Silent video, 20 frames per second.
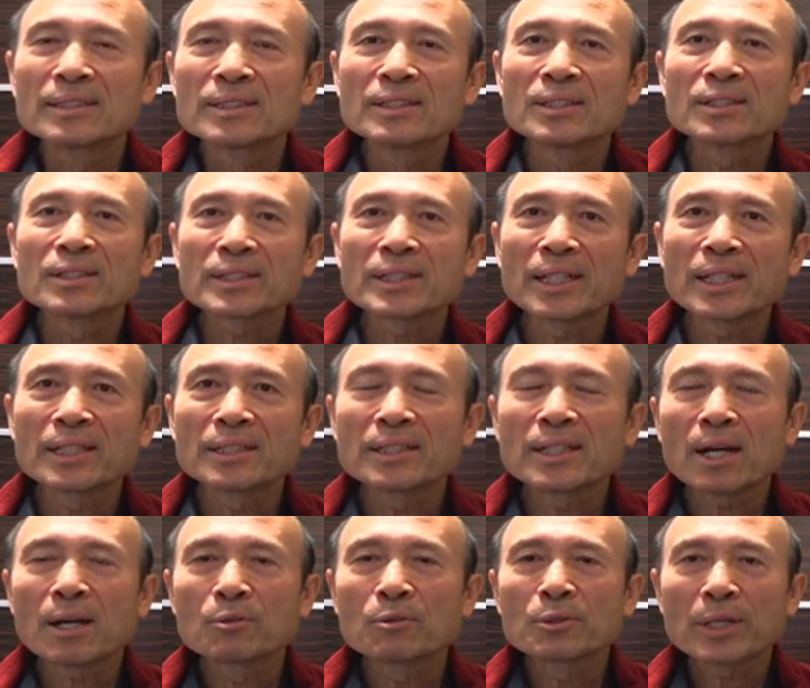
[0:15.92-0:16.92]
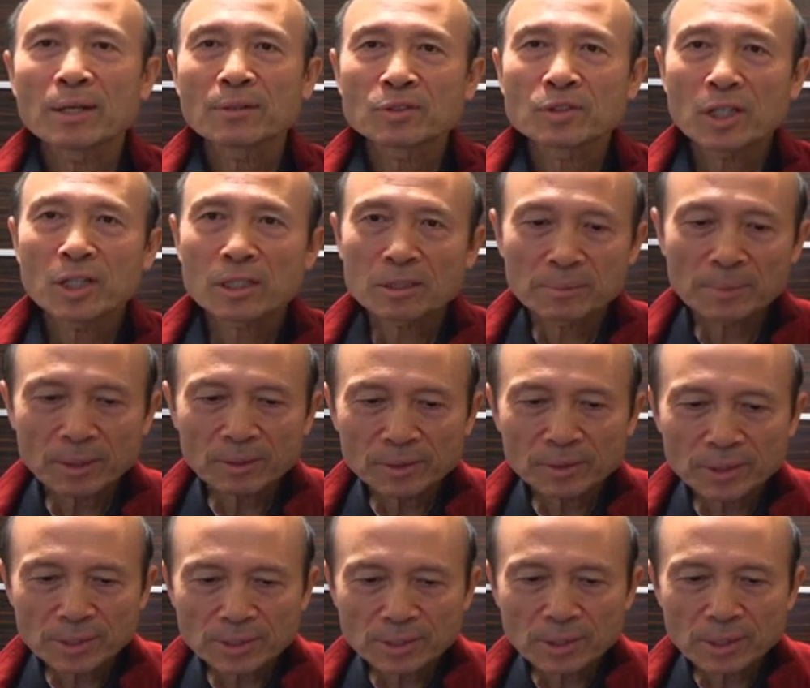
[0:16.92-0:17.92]
Okay, now we have talked about
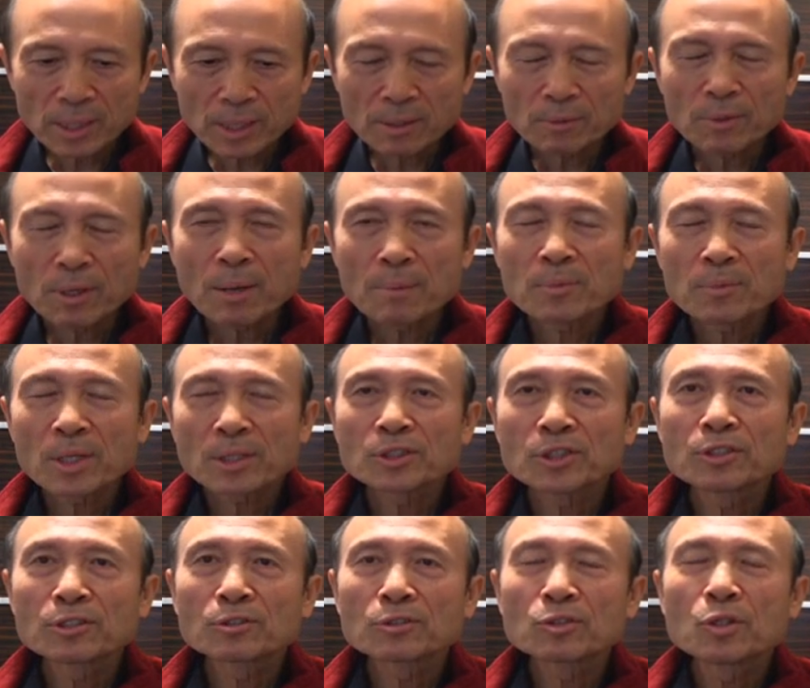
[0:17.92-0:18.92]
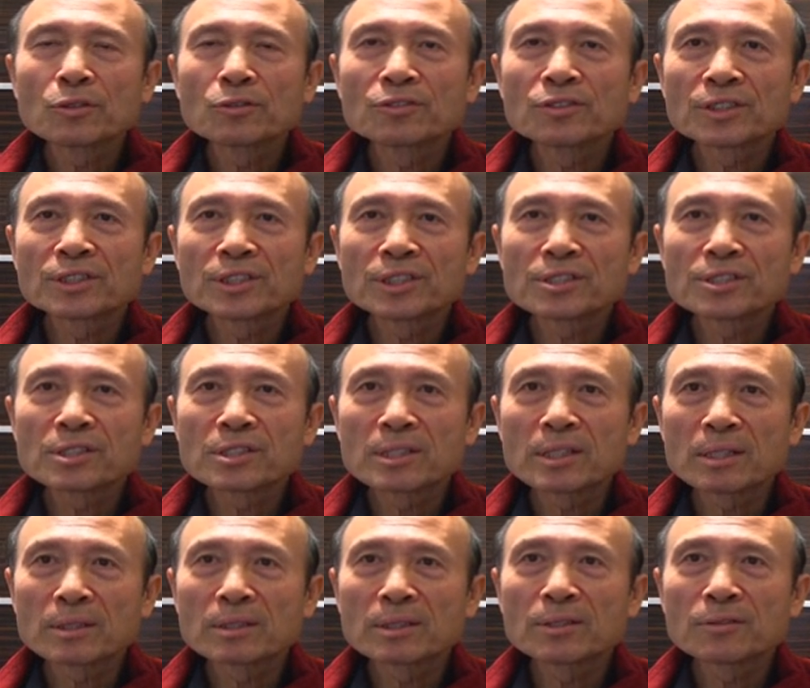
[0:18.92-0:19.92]
this. Uh, I'm not going to go over this,
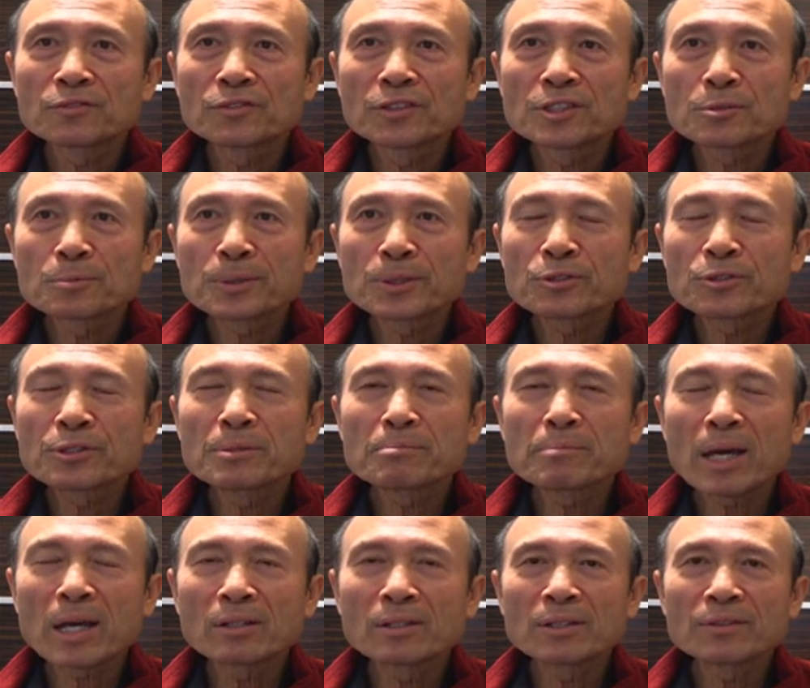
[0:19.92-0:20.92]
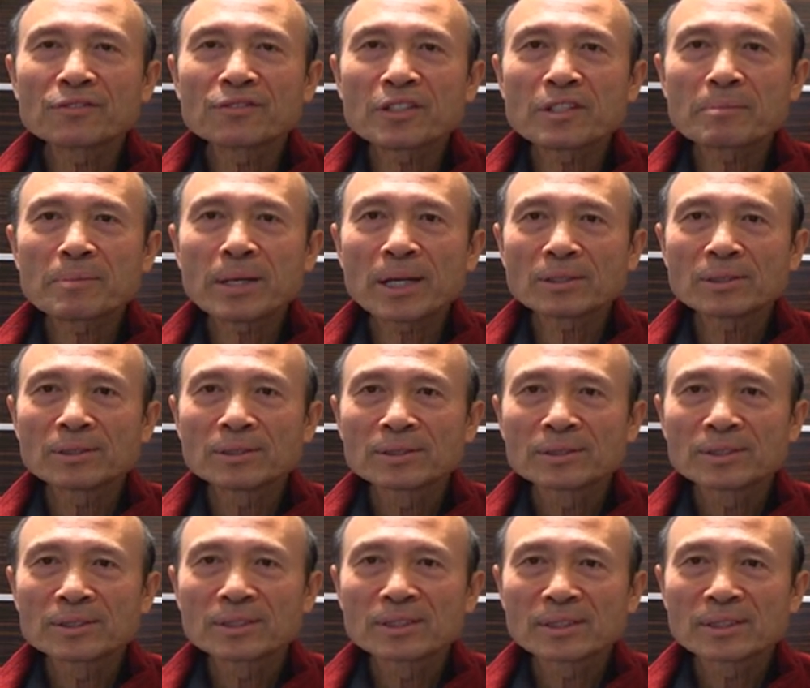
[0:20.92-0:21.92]
the difference between male and female.
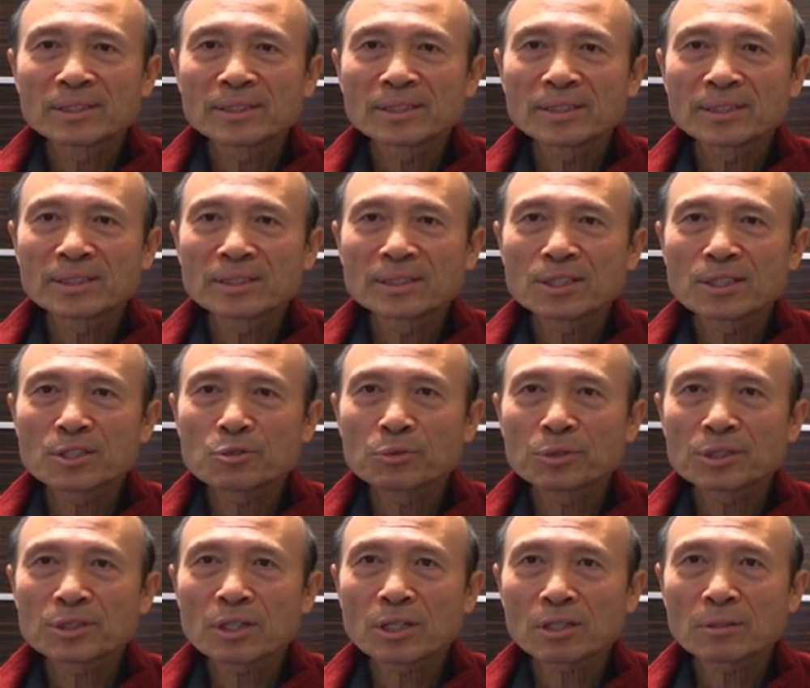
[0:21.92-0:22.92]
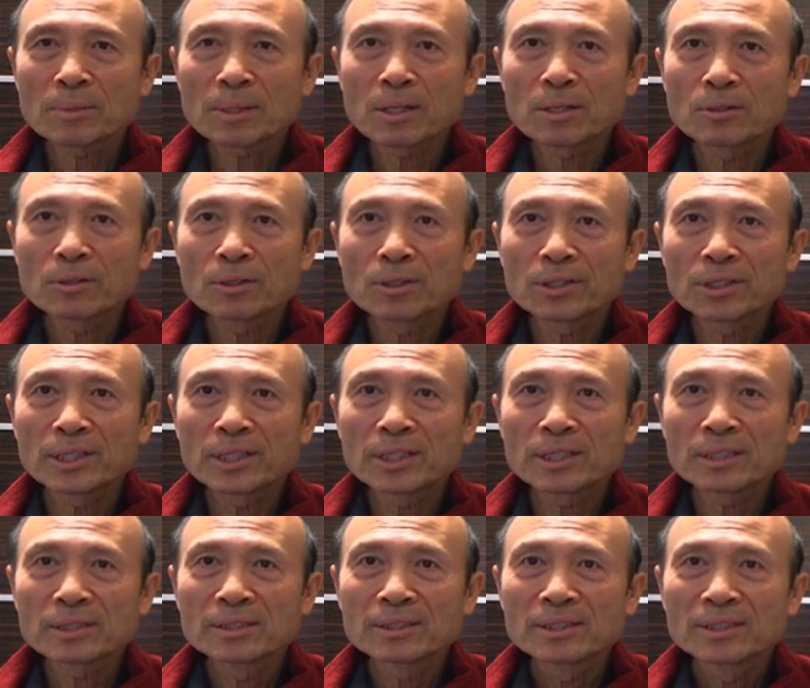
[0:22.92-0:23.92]
This we talked about
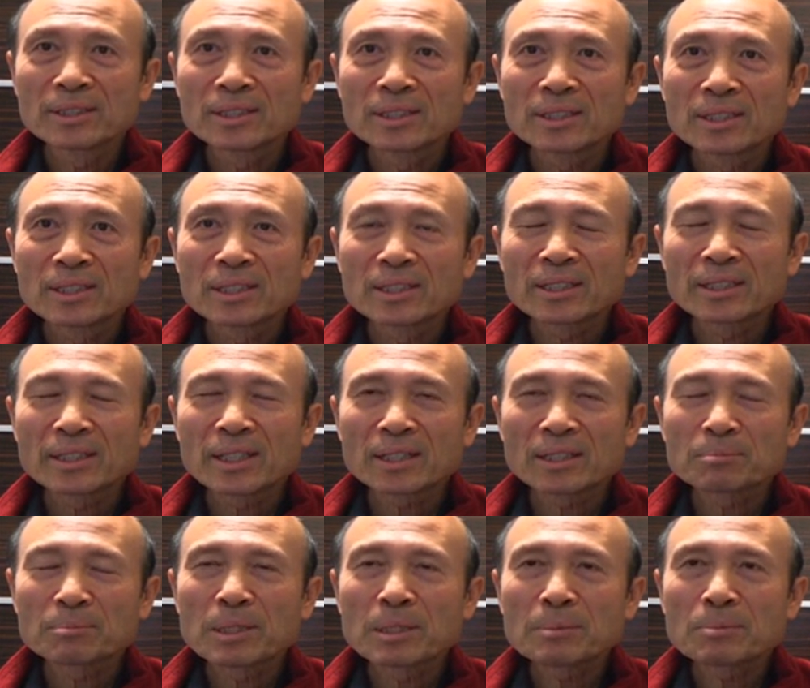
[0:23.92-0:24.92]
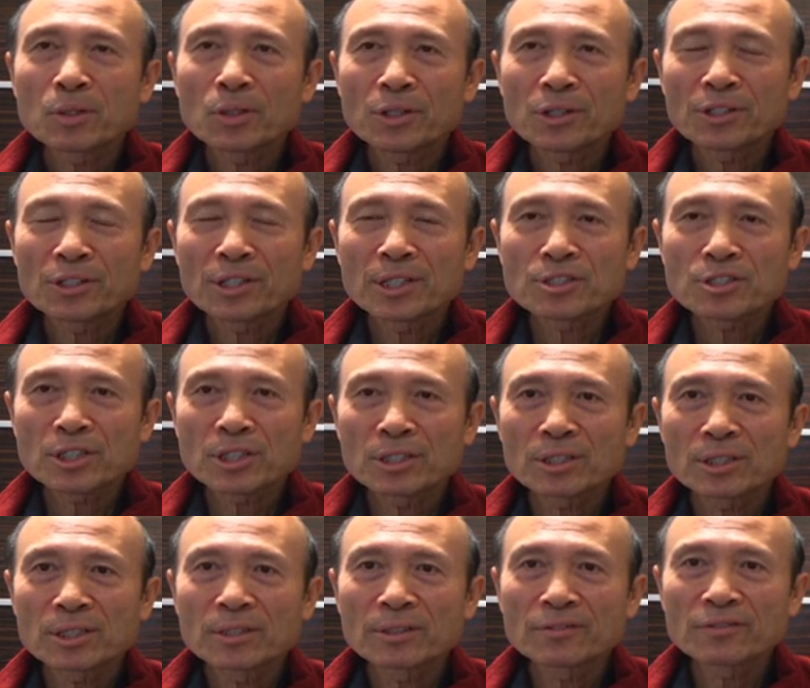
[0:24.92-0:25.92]
earlier, that people hurt each other
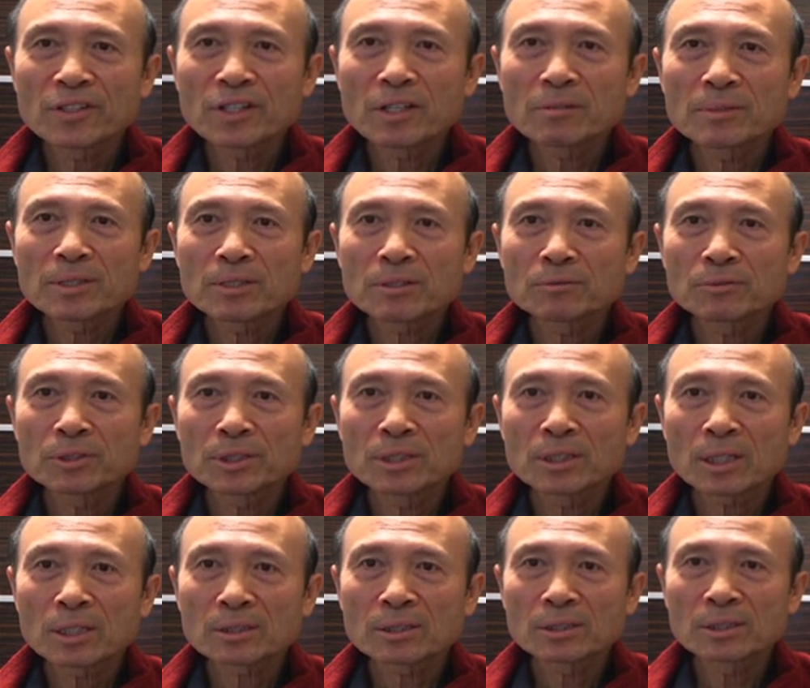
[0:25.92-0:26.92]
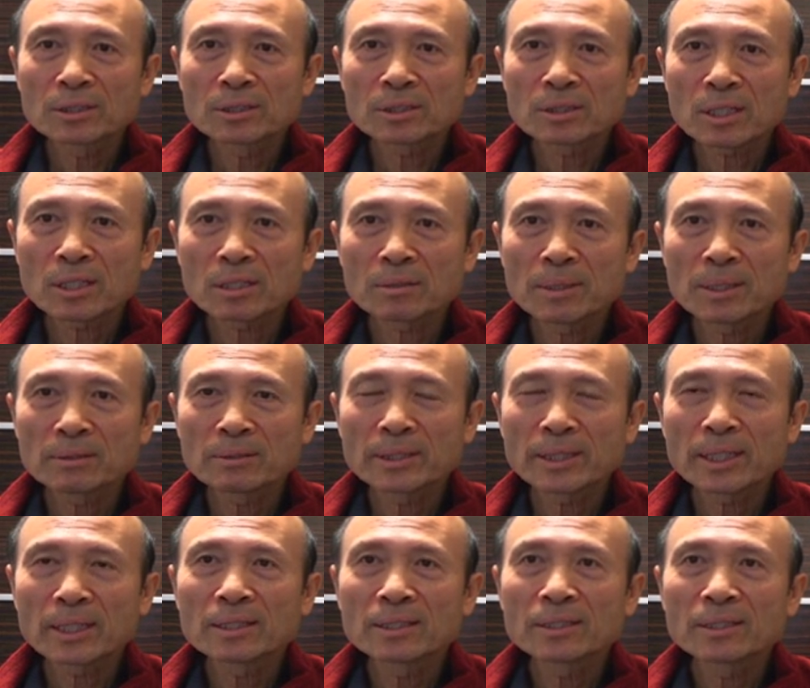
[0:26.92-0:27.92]
in the family. We're not going to talk about
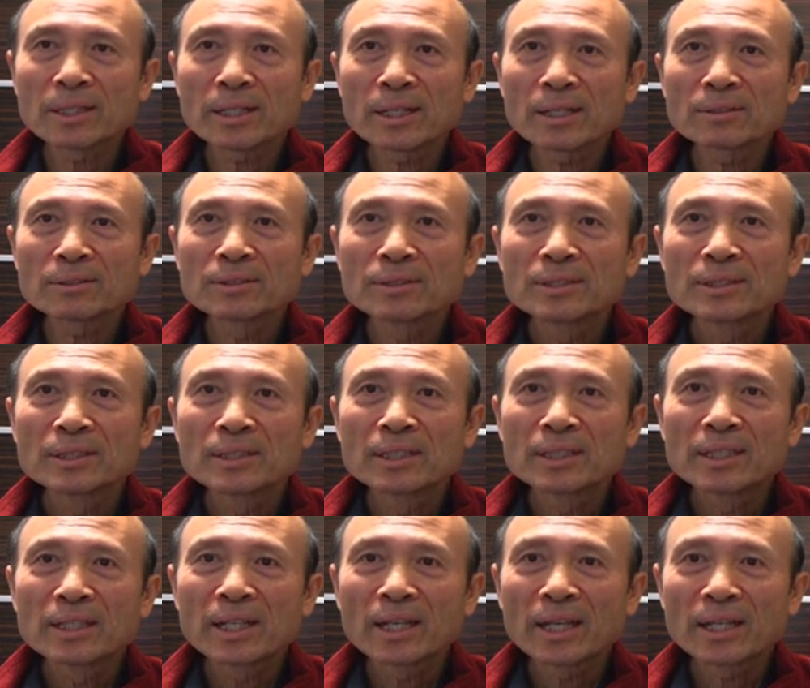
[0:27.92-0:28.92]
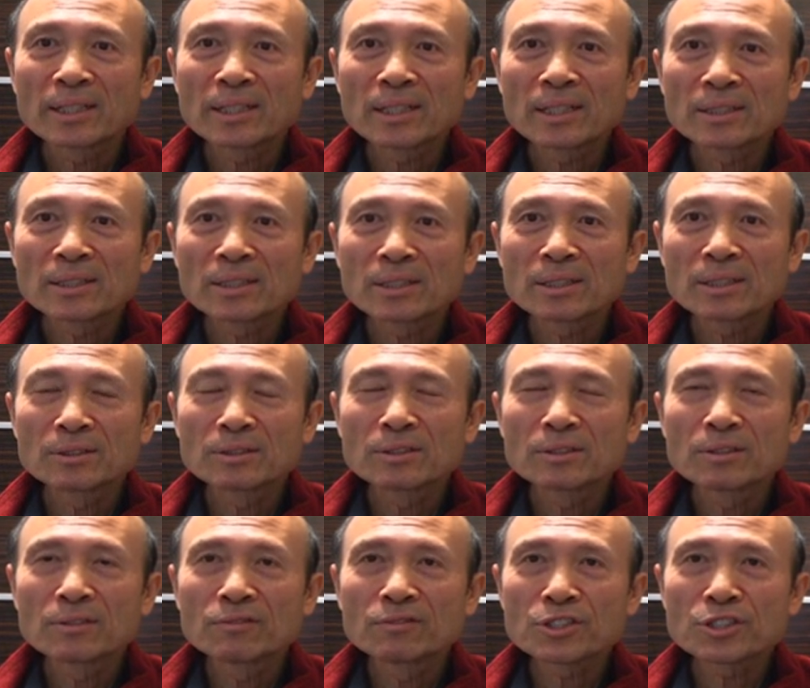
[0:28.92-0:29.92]
that now. And then the
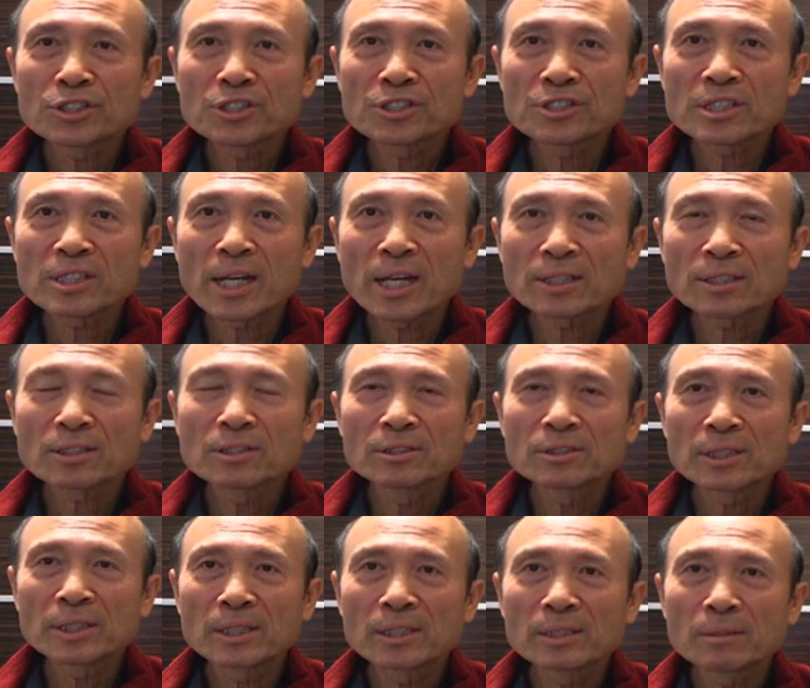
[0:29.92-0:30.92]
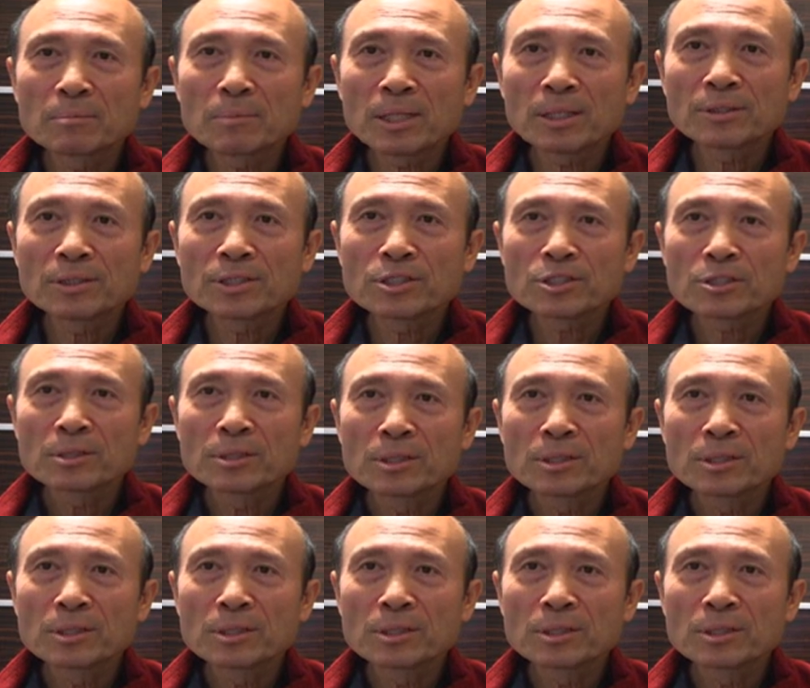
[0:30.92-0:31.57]
vicious cycle in a marriage